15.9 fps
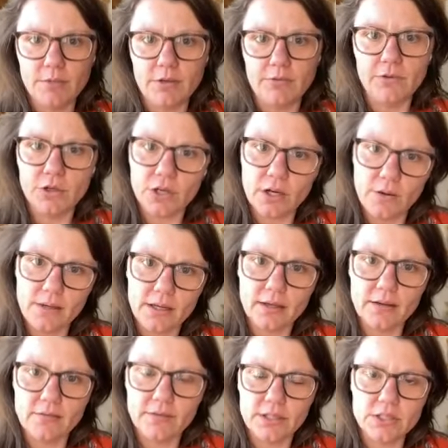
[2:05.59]
if you're going
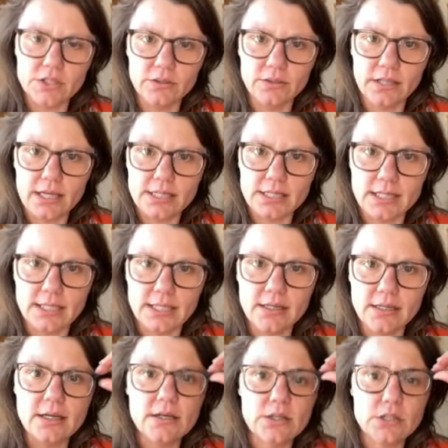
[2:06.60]
conventional lending.